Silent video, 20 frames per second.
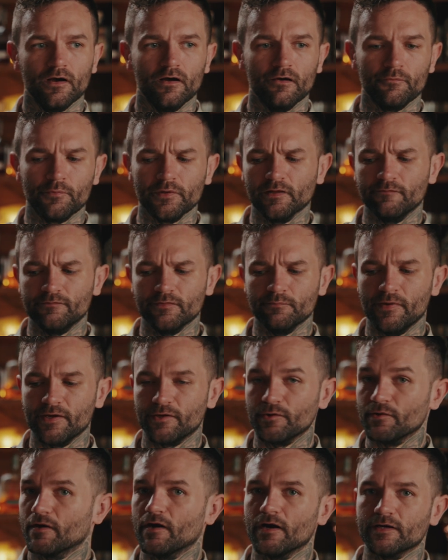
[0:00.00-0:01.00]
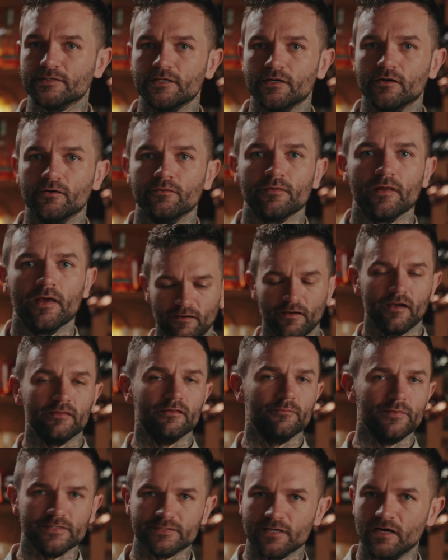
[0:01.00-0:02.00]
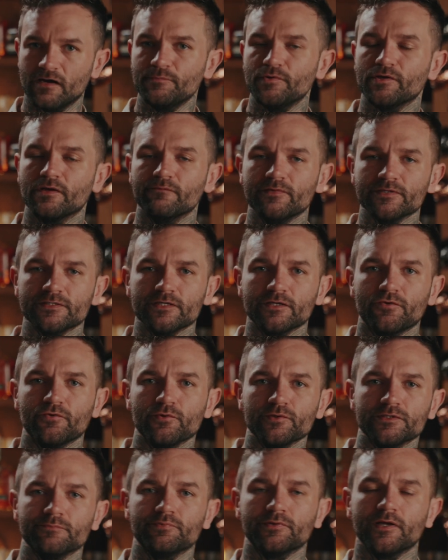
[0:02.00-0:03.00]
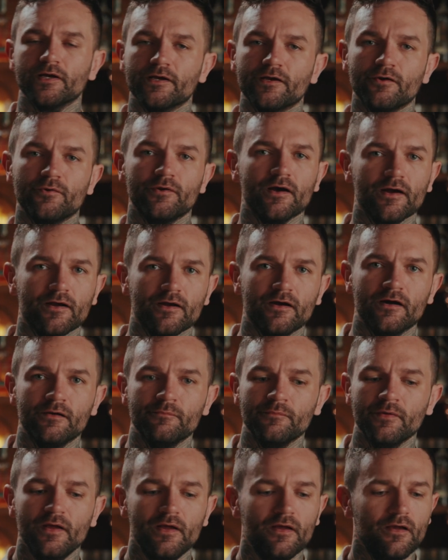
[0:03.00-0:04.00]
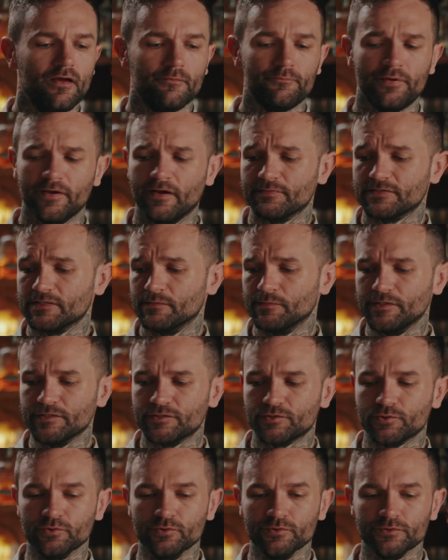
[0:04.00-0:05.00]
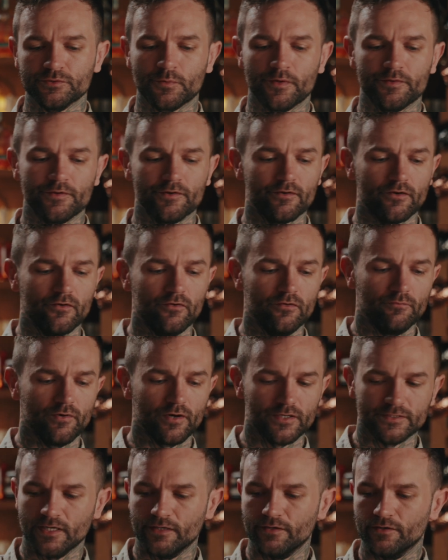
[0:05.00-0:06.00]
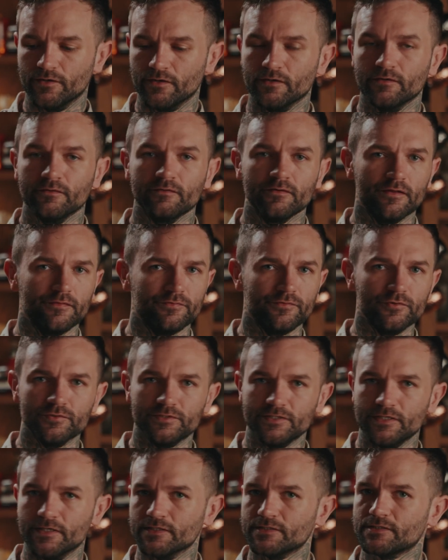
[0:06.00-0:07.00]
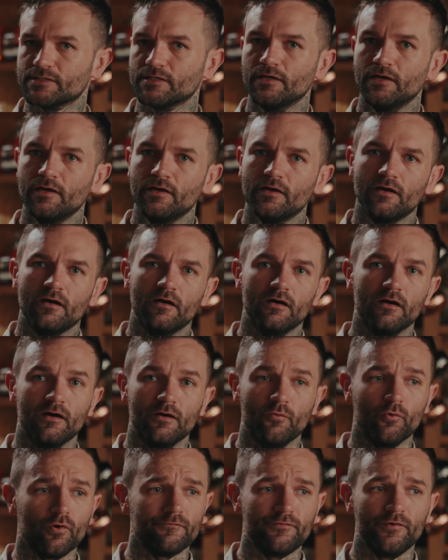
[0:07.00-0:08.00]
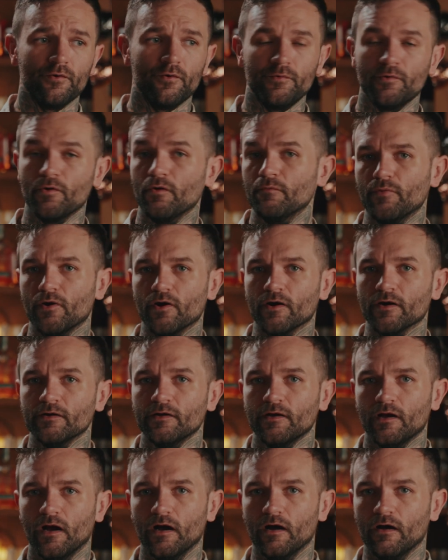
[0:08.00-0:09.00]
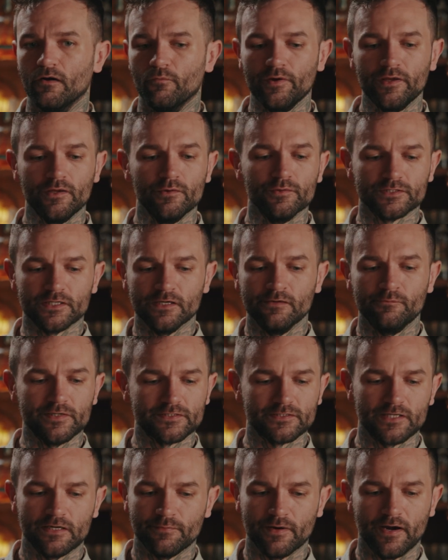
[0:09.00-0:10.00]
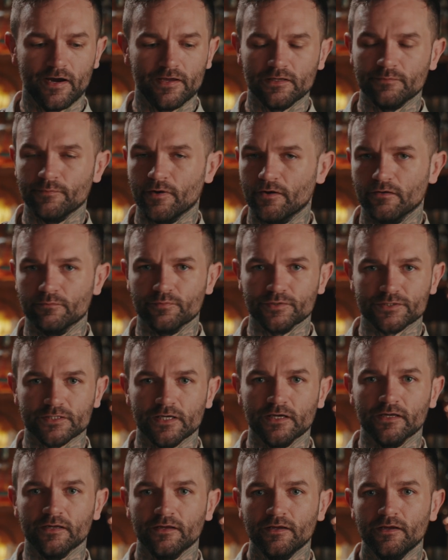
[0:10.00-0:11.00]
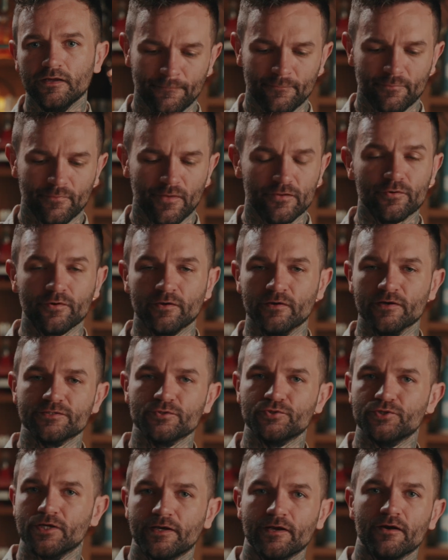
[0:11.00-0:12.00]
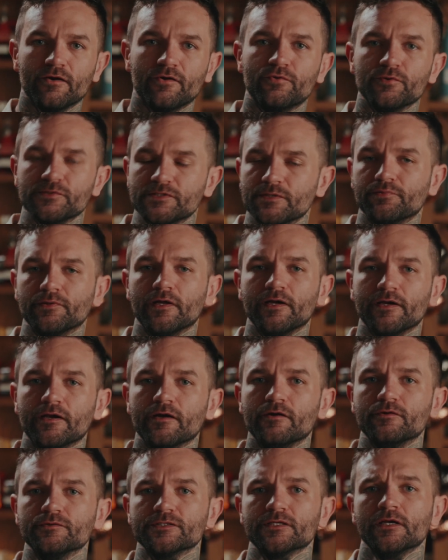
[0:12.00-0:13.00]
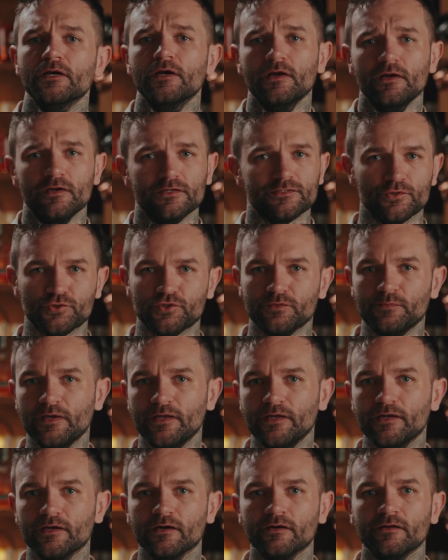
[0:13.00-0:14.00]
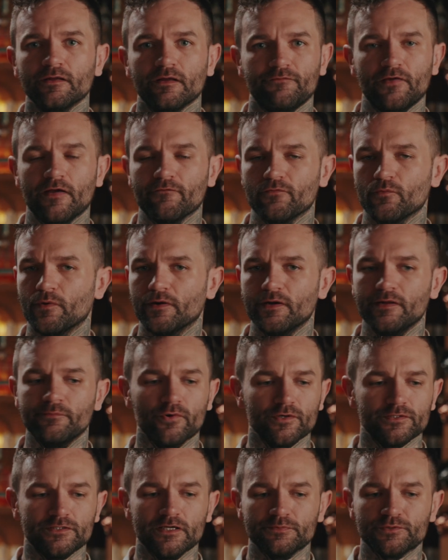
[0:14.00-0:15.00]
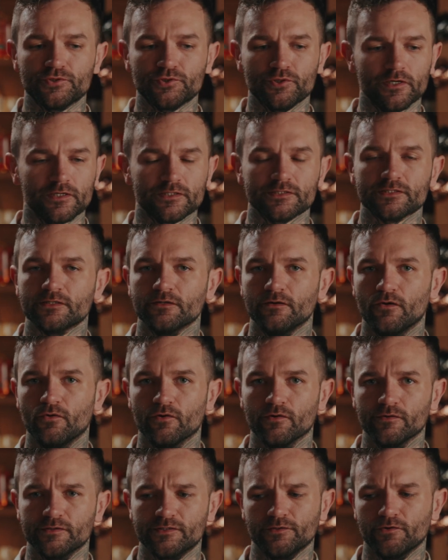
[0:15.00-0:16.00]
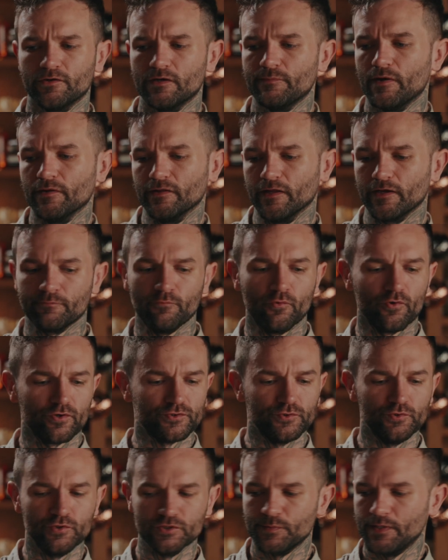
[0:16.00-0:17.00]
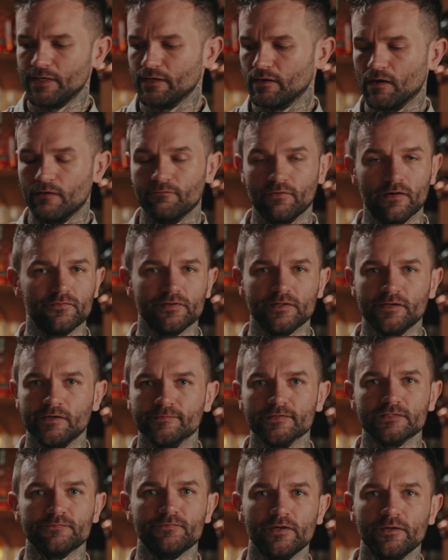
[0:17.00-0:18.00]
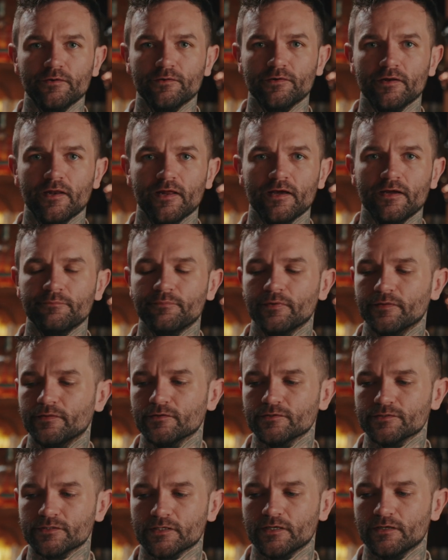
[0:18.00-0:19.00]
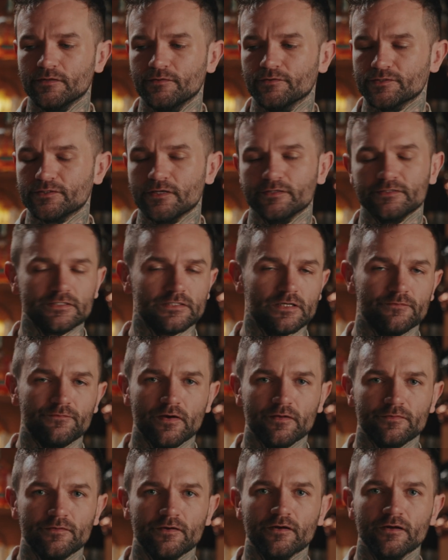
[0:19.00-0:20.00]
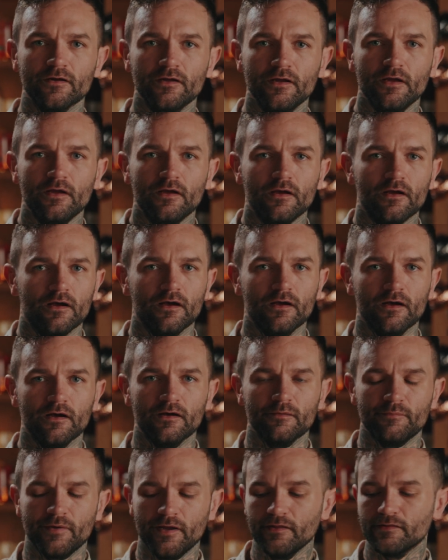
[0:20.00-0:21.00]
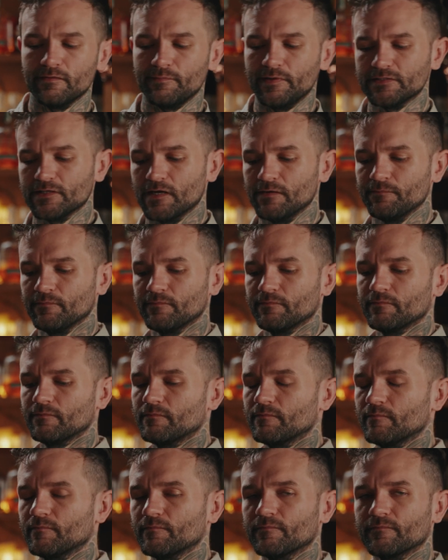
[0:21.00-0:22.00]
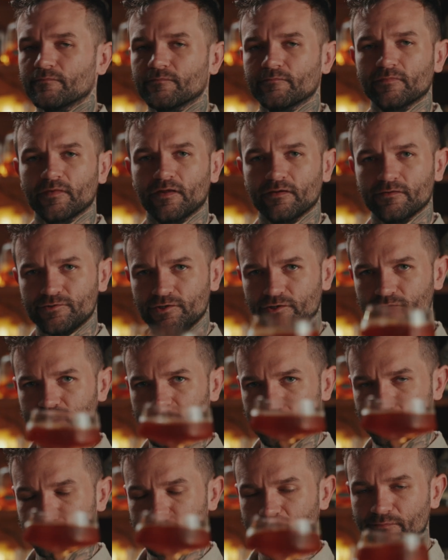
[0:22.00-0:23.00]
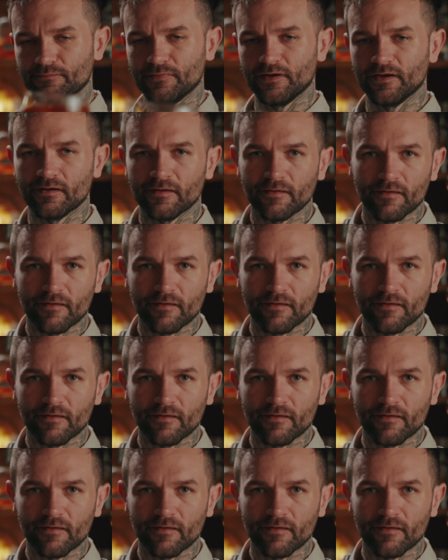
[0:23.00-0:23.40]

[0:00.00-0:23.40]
We'd love to make you a cocktail. In the meantime, you can visit crewsupplyco.com, pick up some of these tools, whether you're a home bartender, enthusiast, or if you own your own bar. We use them, we stand behind them 100%. And you can also check out Crew Supply Co.'s social media if you ever want any more tips, tricks, or to learn about more tools. We didn't cover everything in this video today, but there's tons of stuff out there. But yeah, in the meantime, cheers, thanks for stopping by.